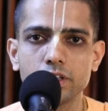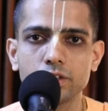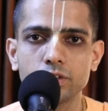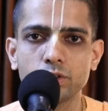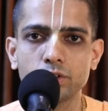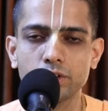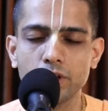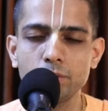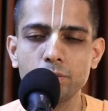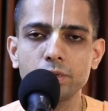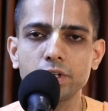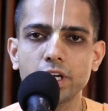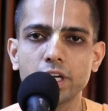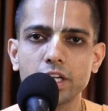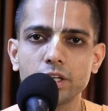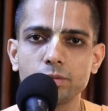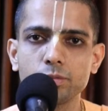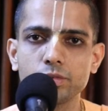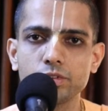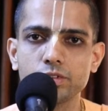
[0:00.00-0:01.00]
So
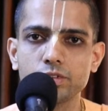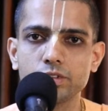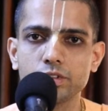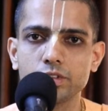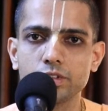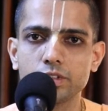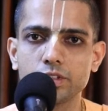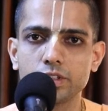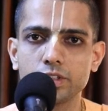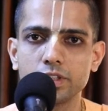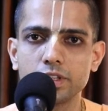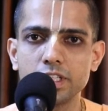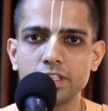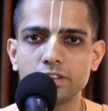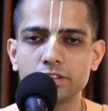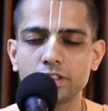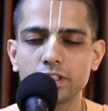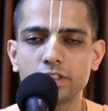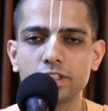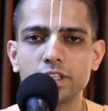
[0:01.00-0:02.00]
sometimes
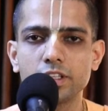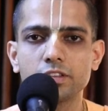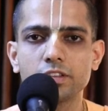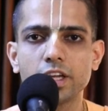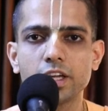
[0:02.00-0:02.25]
these tithis,